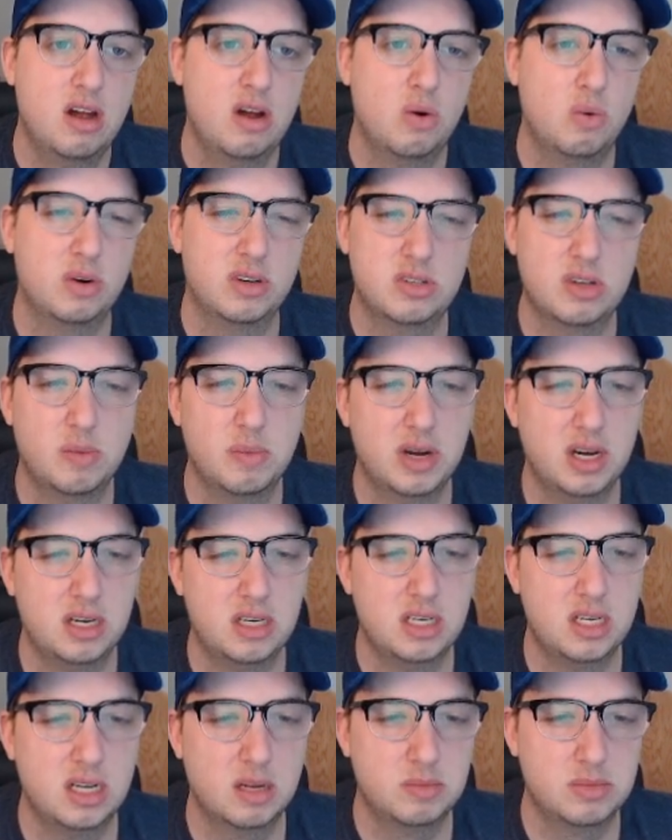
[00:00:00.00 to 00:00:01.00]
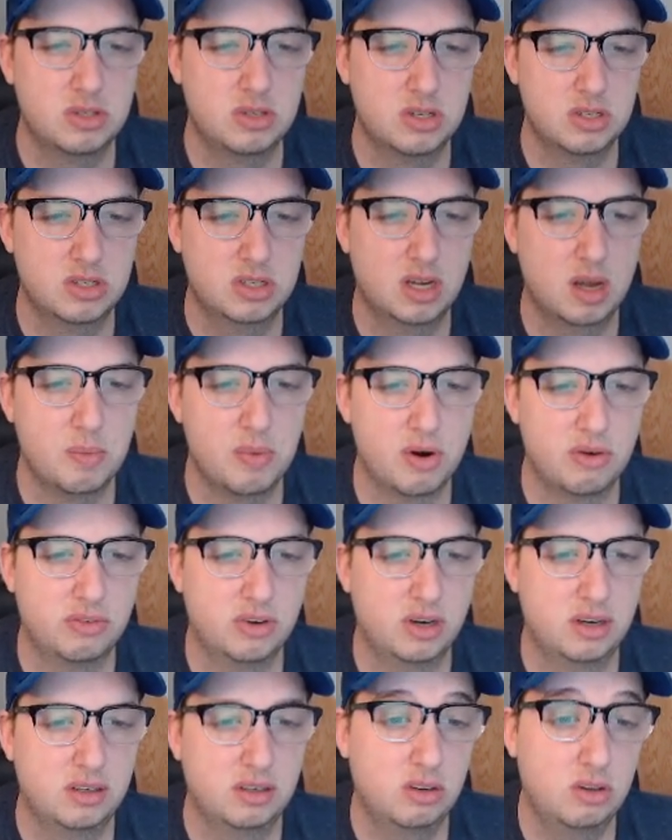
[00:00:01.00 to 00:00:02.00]
where so many DMs just skip over
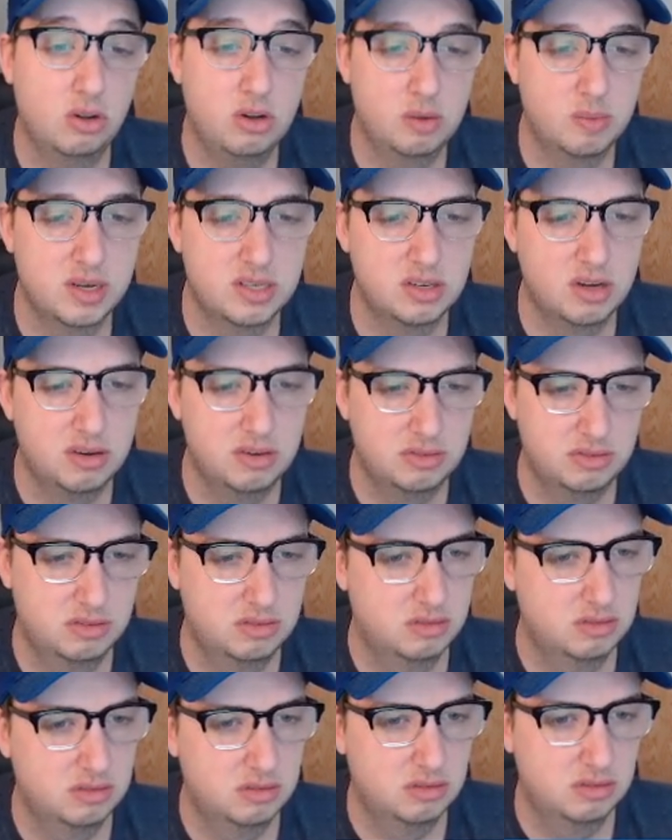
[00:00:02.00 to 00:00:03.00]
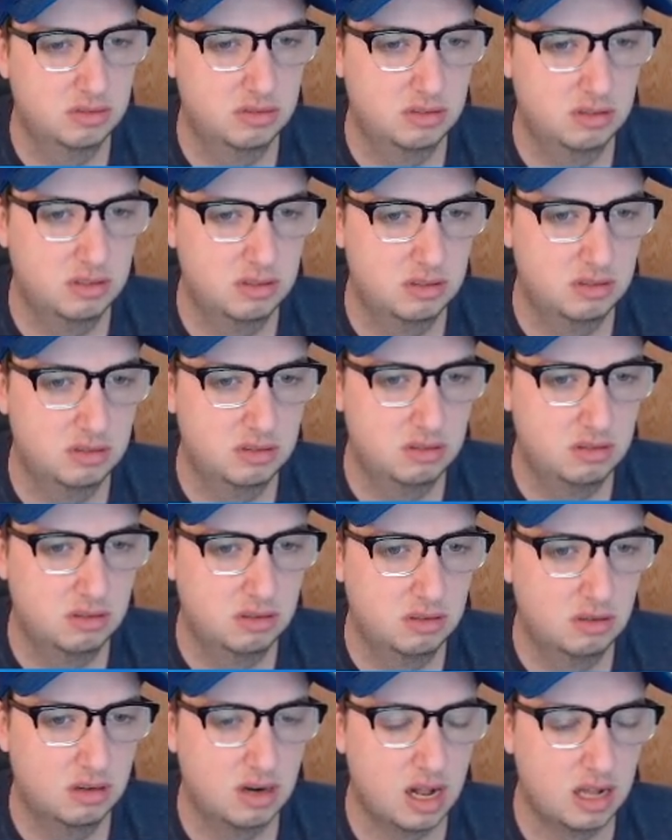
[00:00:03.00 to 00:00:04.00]
it, including myself.
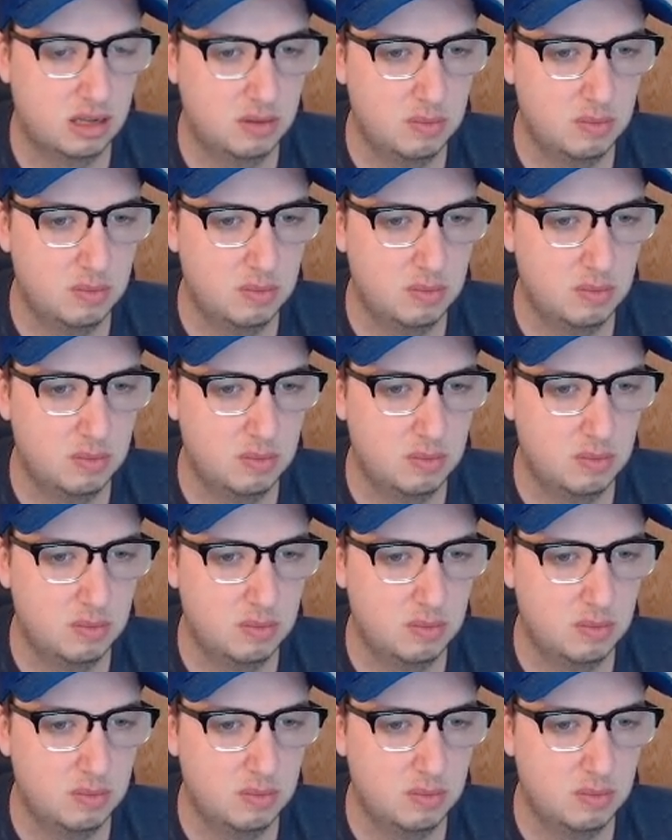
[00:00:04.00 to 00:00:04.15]
I'll